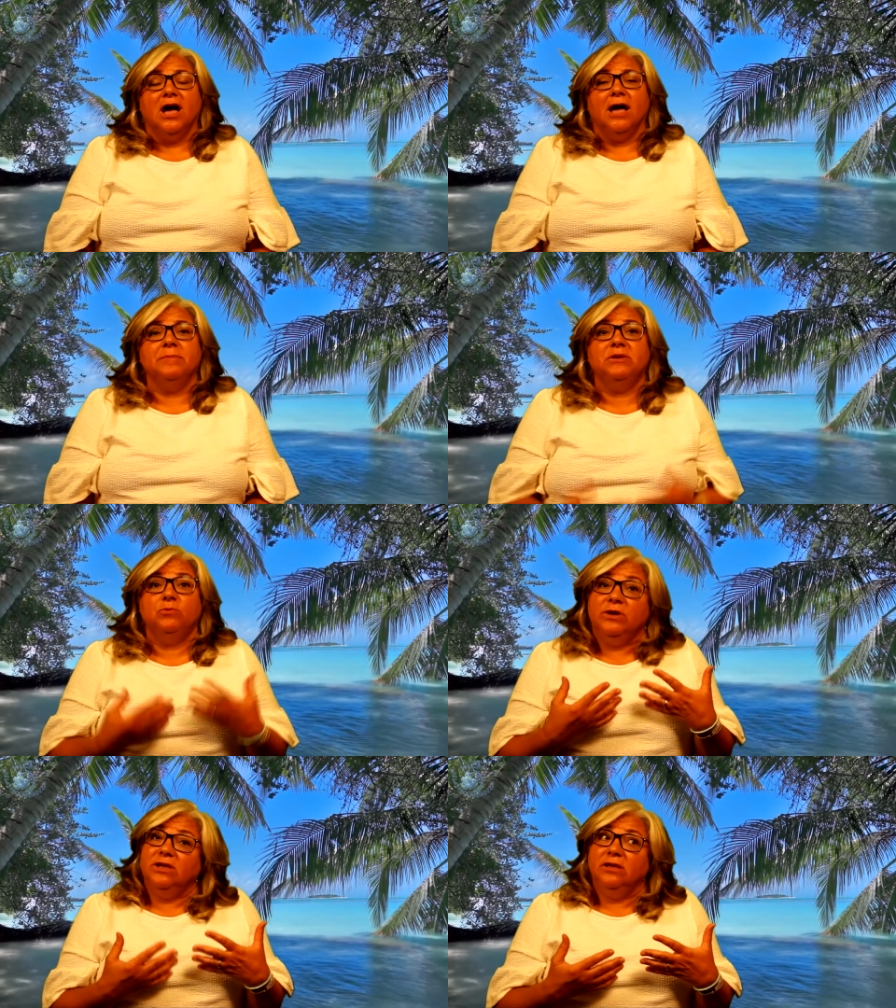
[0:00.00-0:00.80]
I mean,
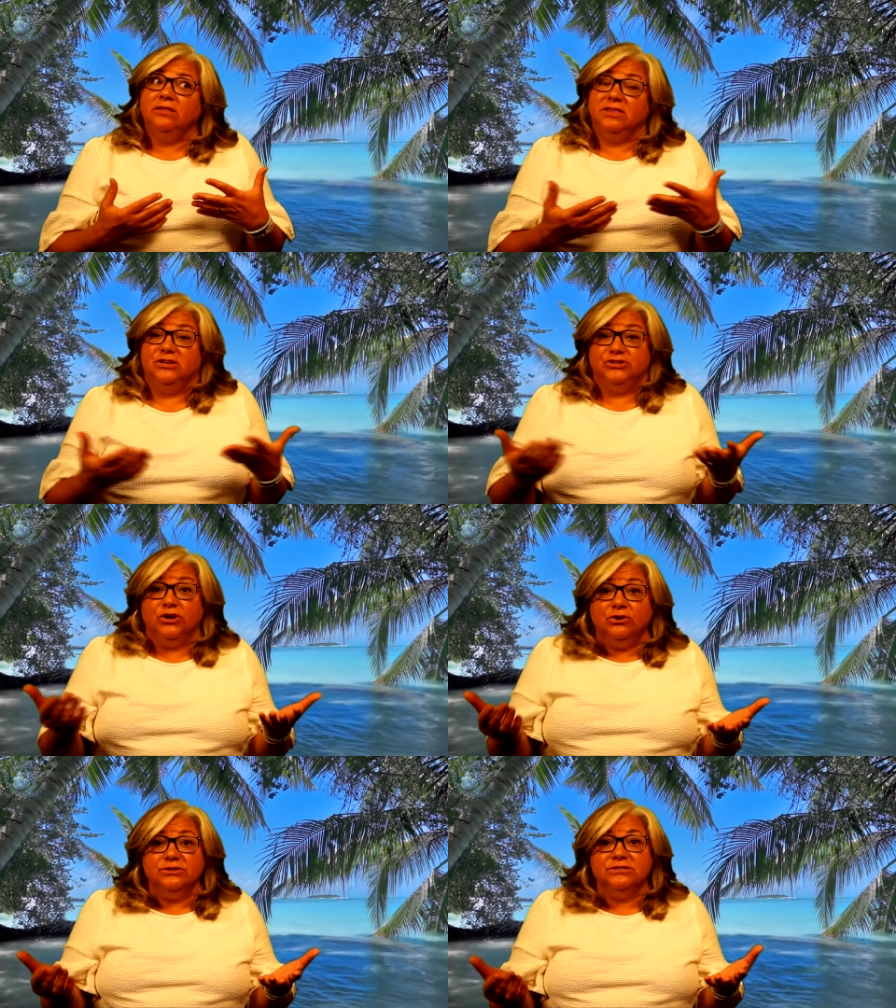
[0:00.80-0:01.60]
we, the
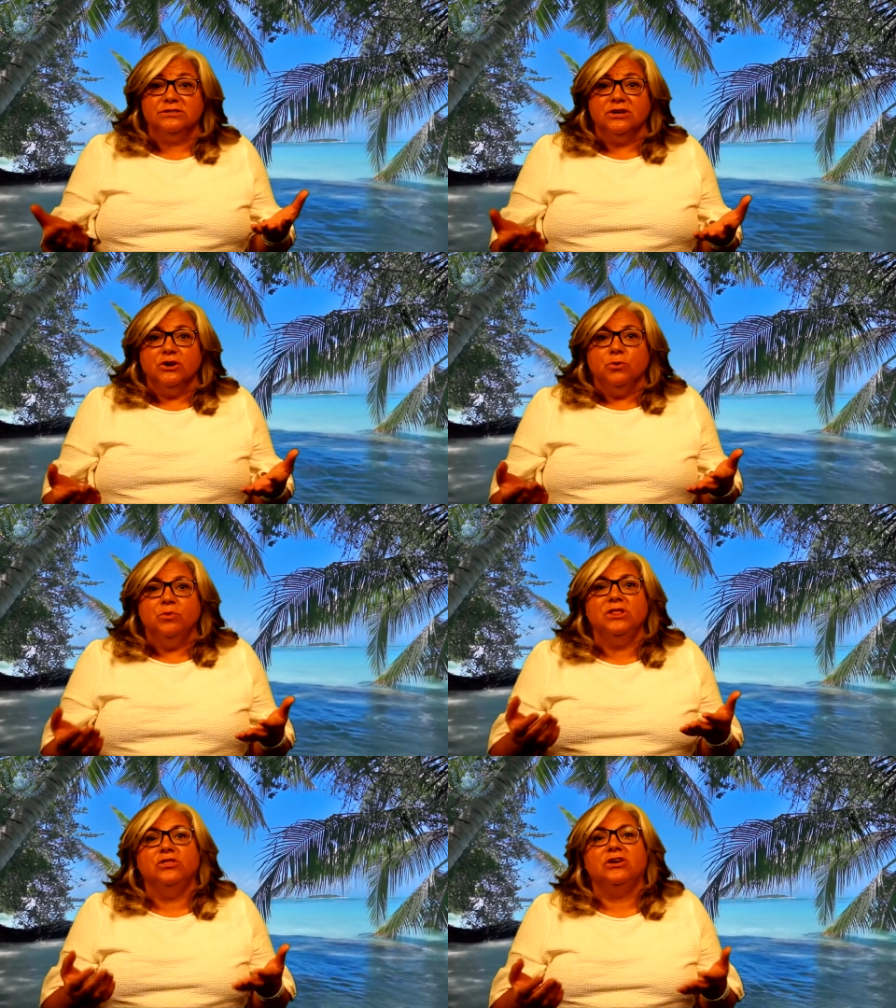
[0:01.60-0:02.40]
adults,
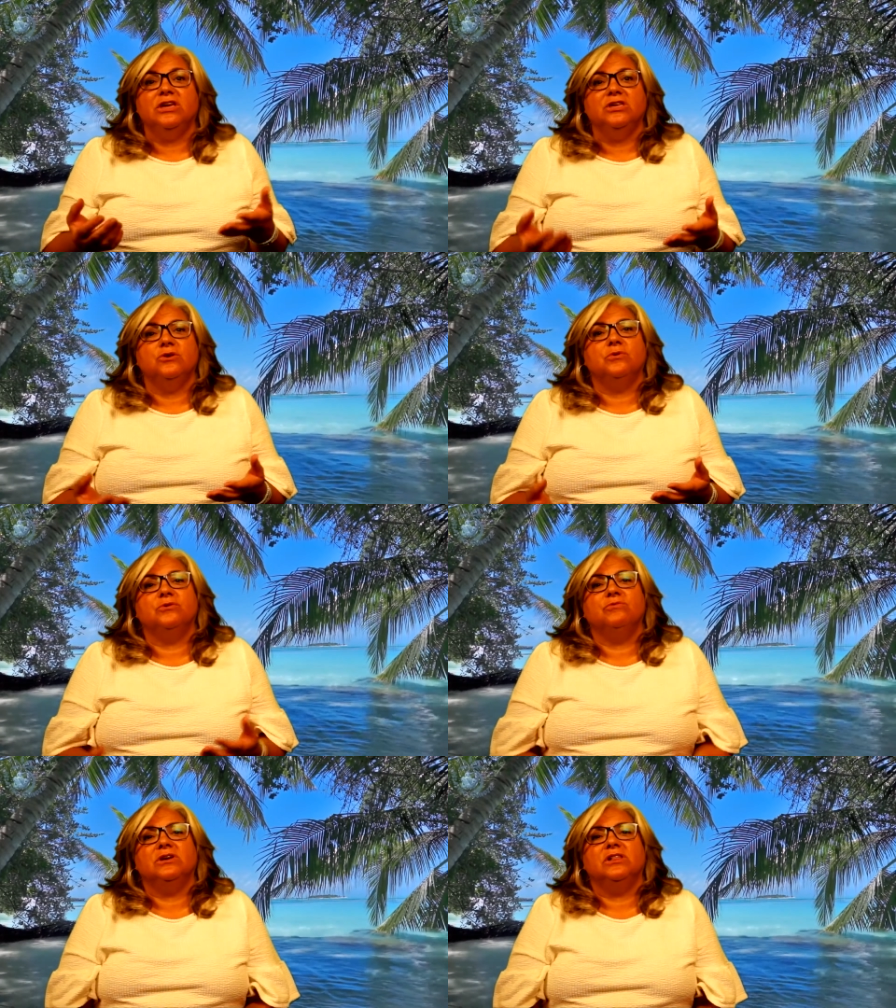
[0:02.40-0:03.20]
we look at you
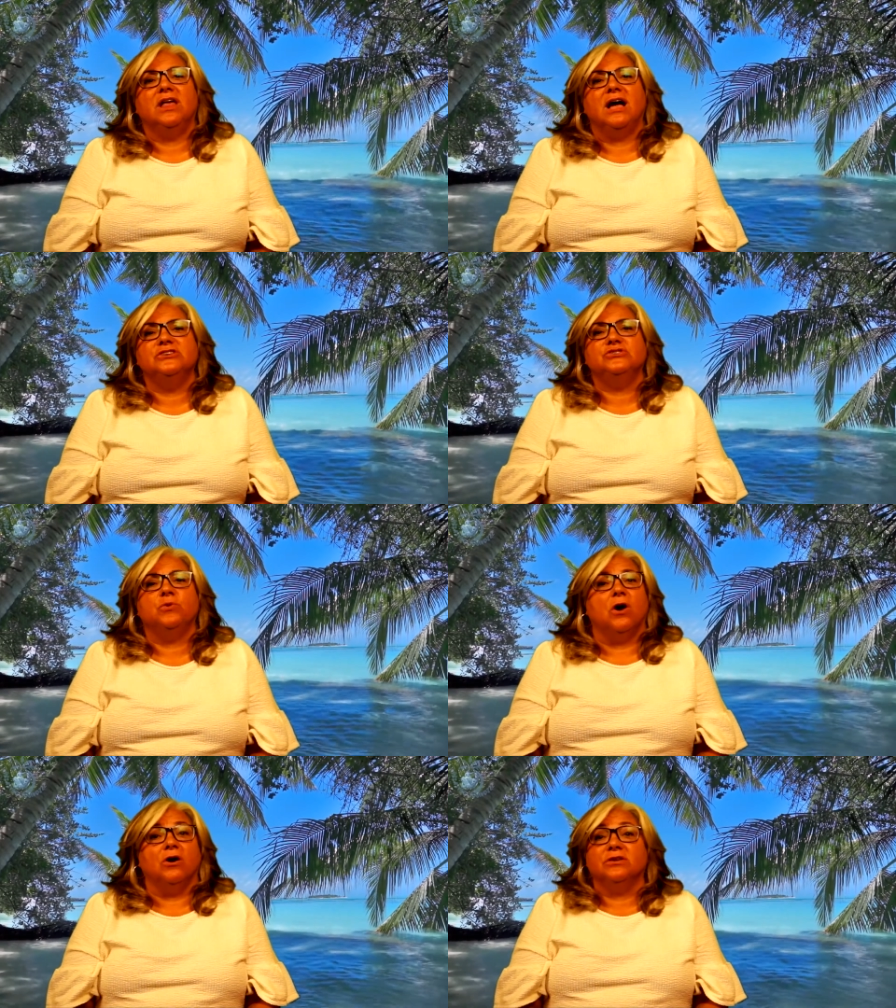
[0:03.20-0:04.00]
and realize
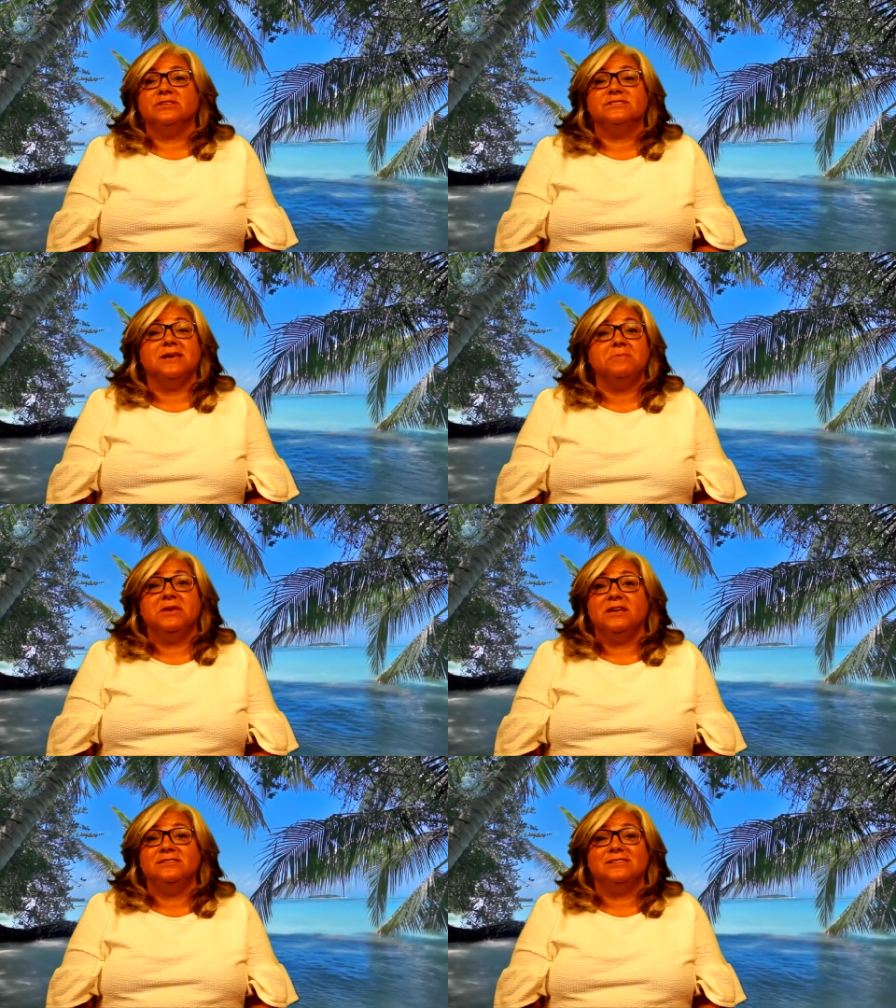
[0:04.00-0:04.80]
you aren't the same
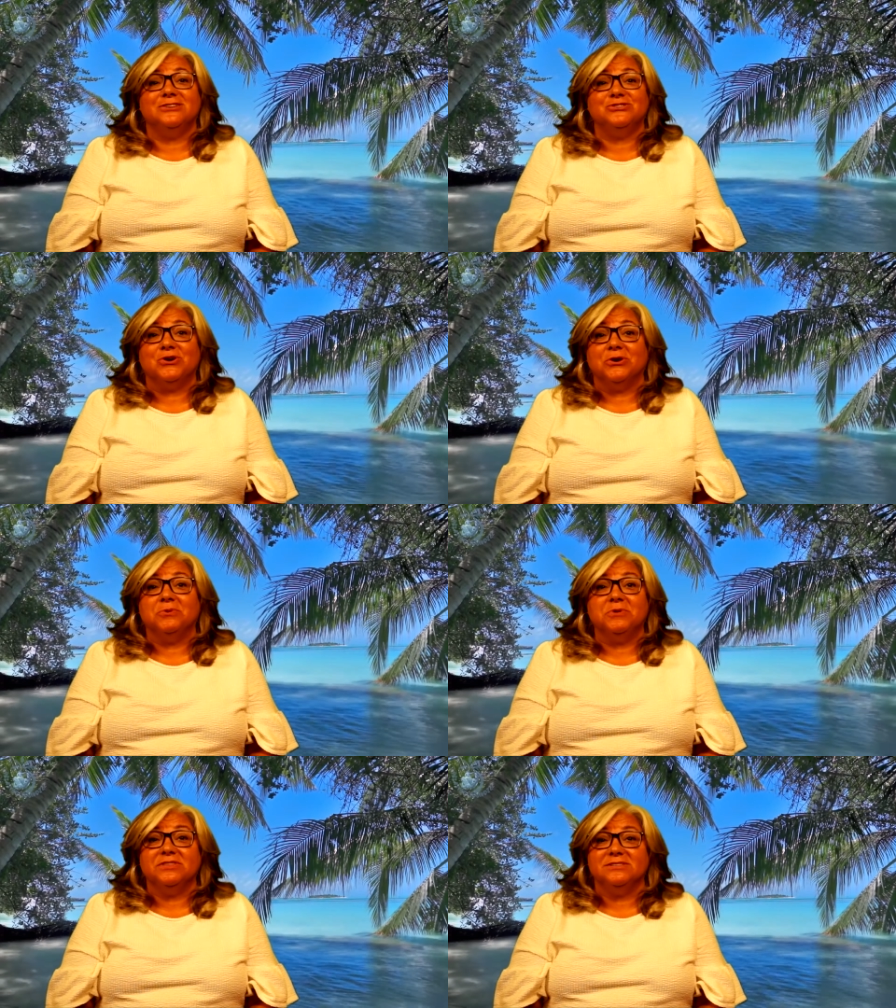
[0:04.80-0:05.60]
kids that
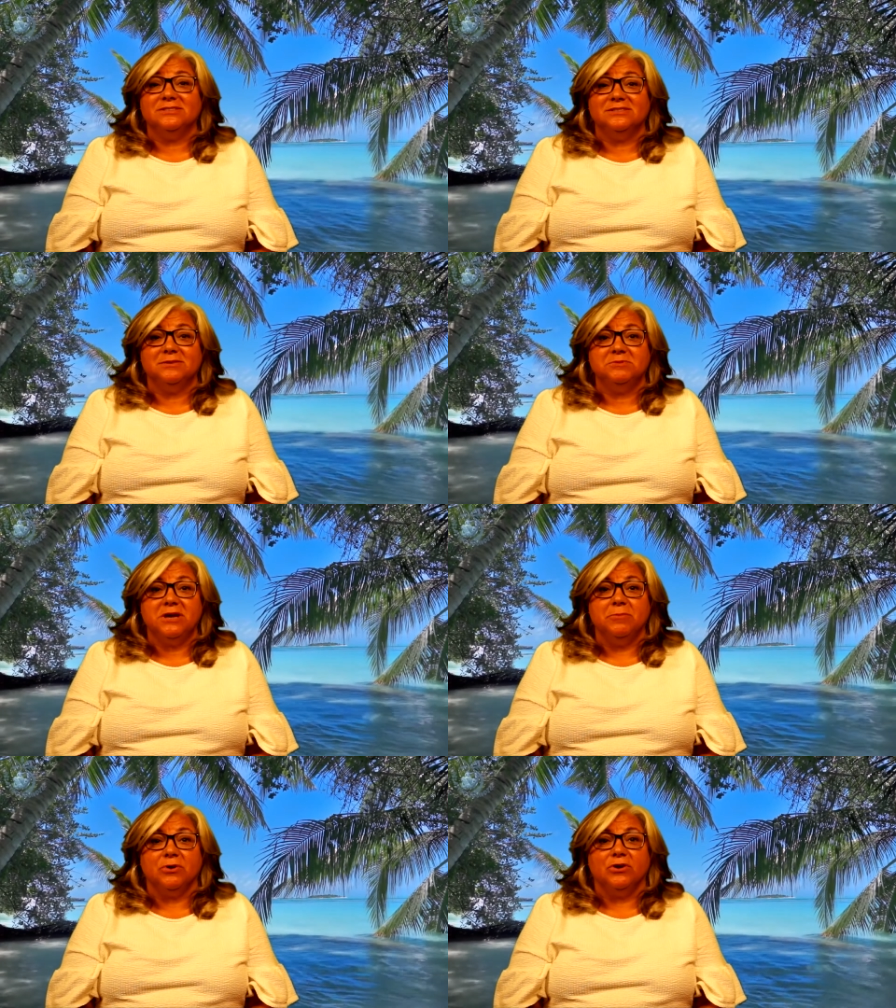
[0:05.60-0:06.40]
started with us in
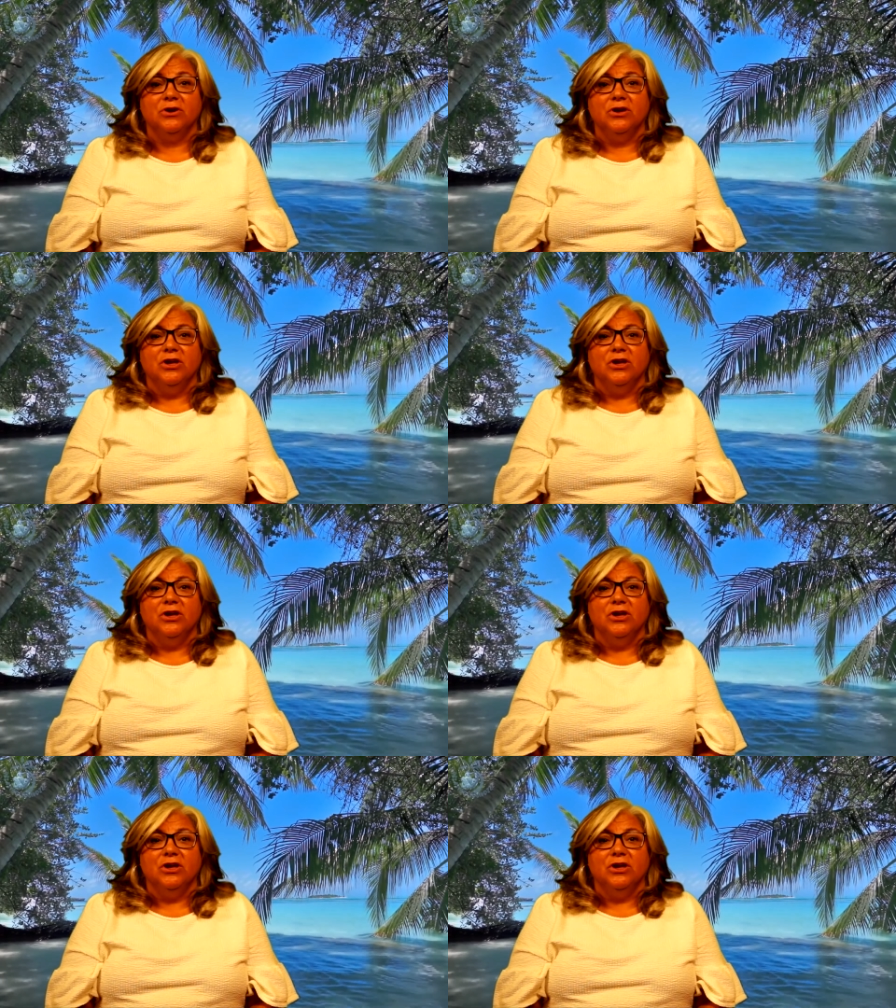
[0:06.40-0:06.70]
September.